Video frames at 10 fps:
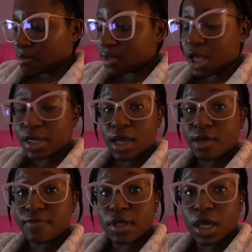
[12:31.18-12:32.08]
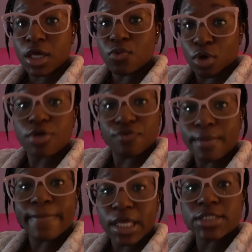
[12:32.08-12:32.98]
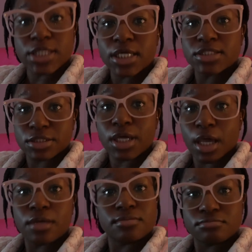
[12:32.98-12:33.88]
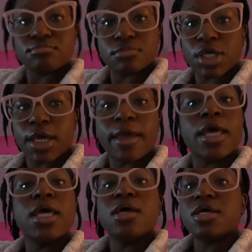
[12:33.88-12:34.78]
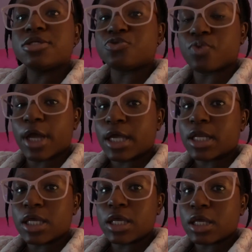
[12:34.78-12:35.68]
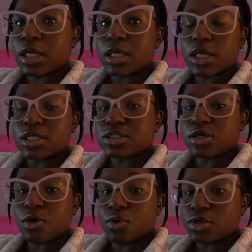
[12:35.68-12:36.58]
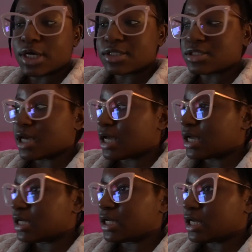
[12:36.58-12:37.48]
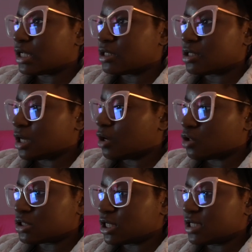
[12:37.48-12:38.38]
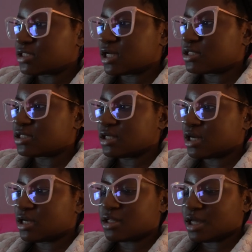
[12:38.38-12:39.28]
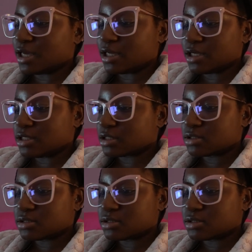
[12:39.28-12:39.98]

I'm kind of having a work from bed day today. Okay. It's raining, it's cold outside, and on days like today, like,